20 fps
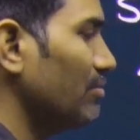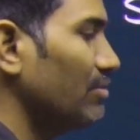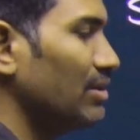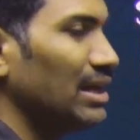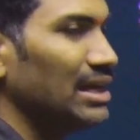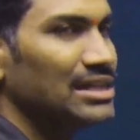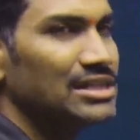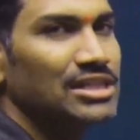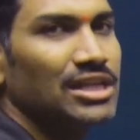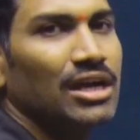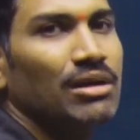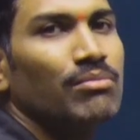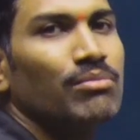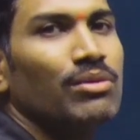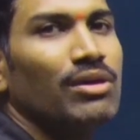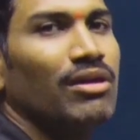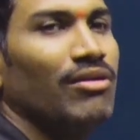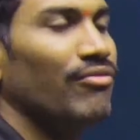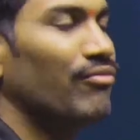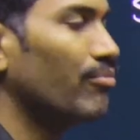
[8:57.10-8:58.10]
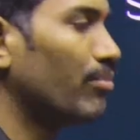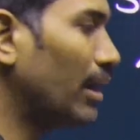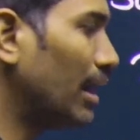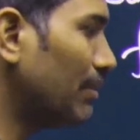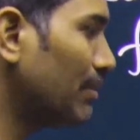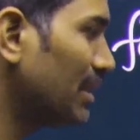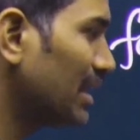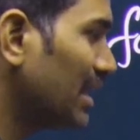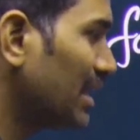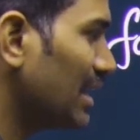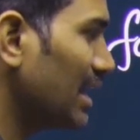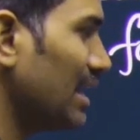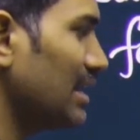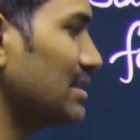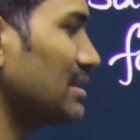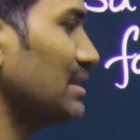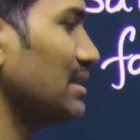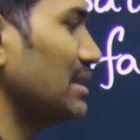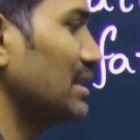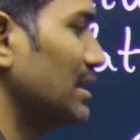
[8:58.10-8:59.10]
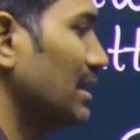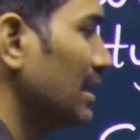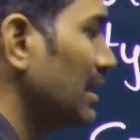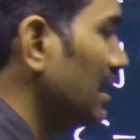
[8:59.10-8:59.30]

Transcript: one example of palmitic acid